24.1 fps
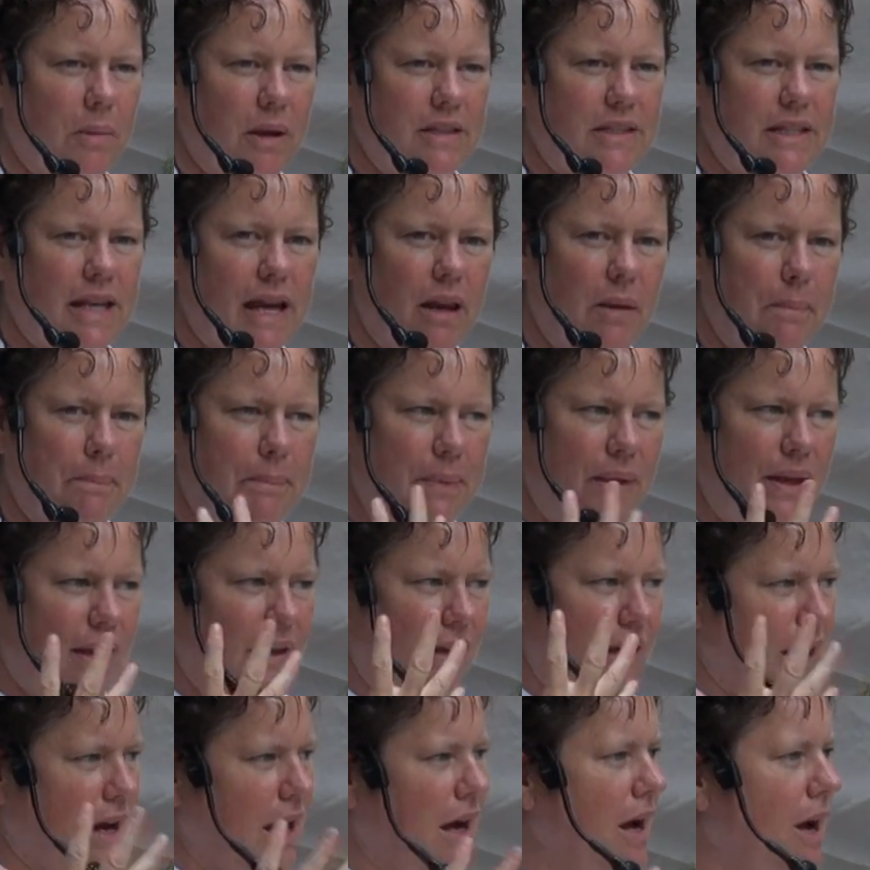but it's got a
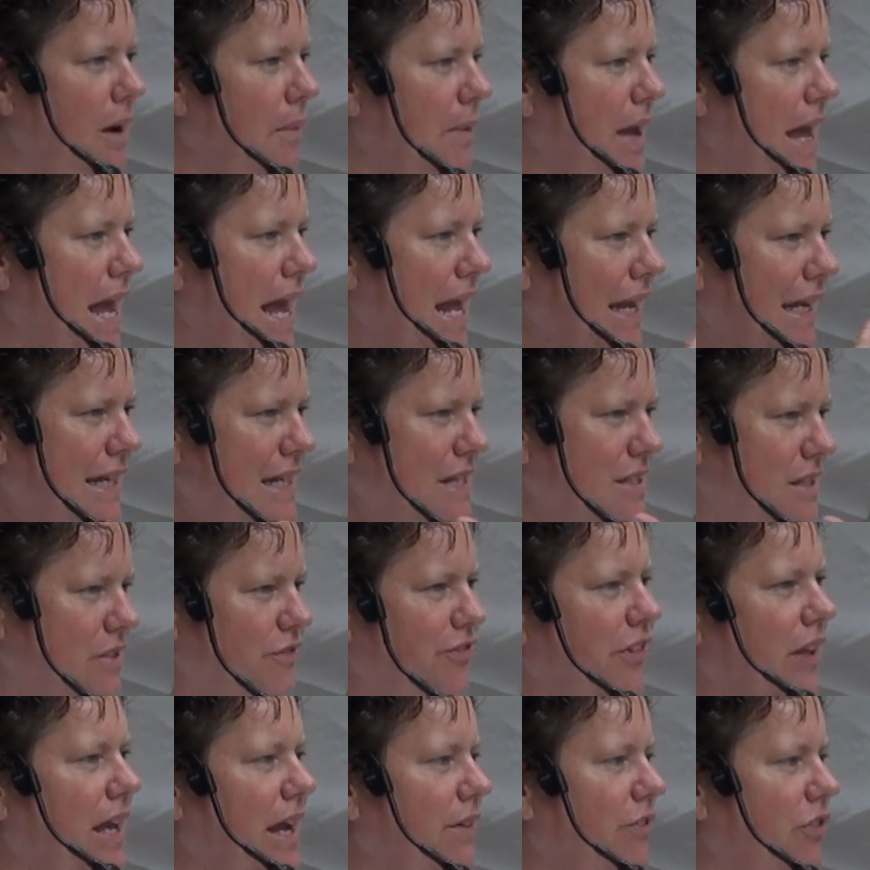big anise
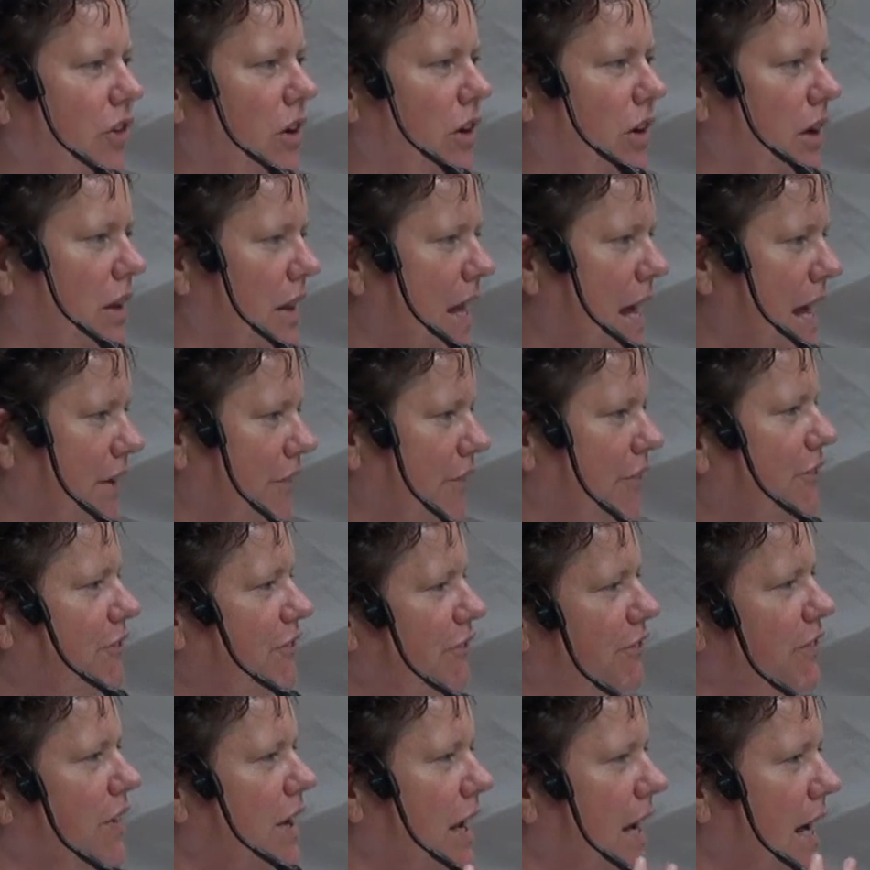flavor, a lot of
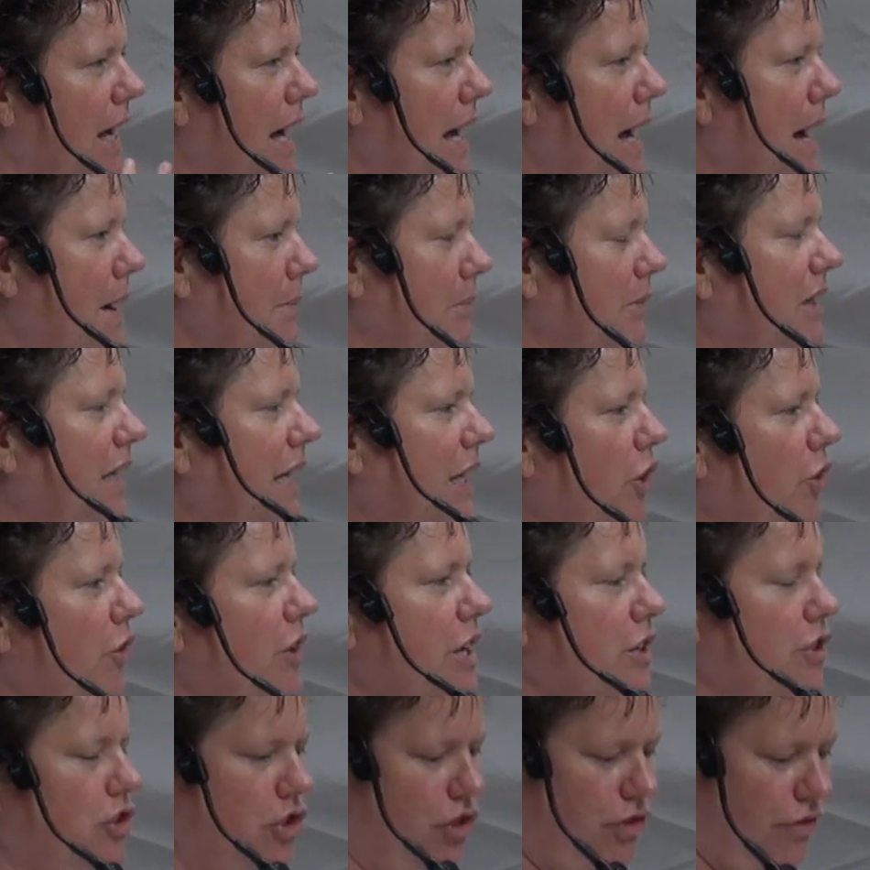
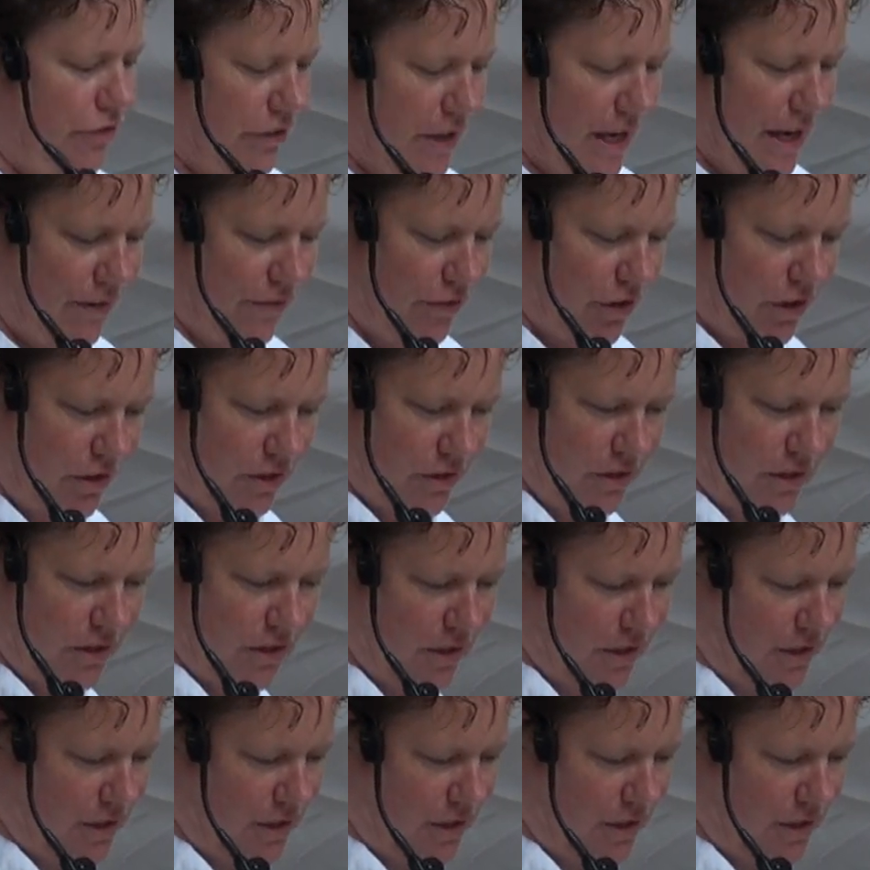licorice flavor.